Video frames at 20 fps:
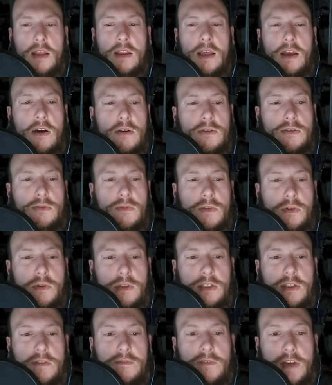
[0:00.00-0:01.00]
They also
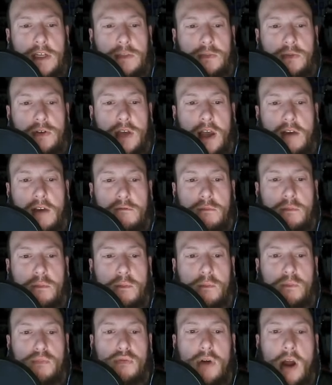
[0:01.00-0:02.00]
request that Facebook have
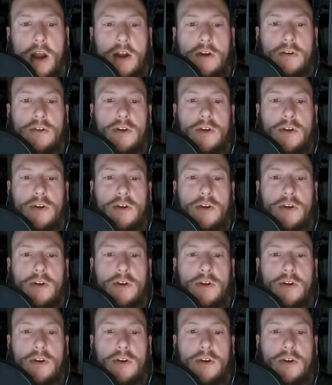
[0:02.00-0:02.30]
prior